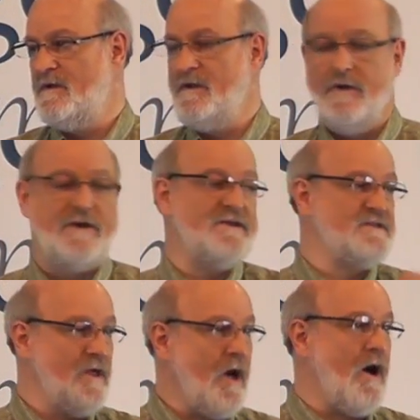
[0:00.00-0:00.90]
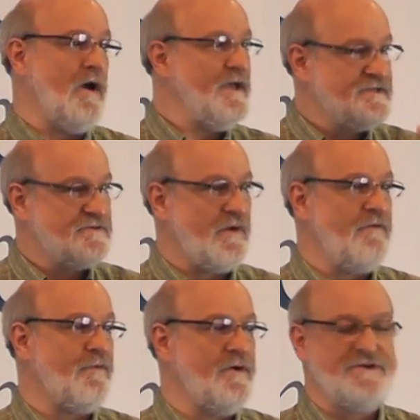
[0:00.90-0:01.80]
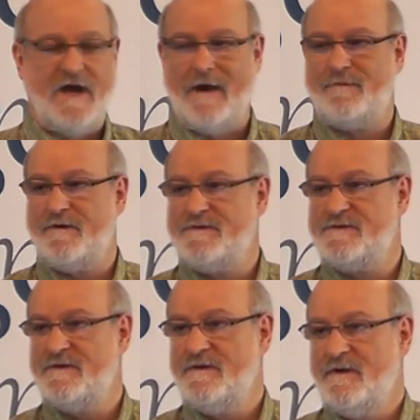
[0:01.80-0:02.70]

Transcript: Luke is long, it's 24 chapters.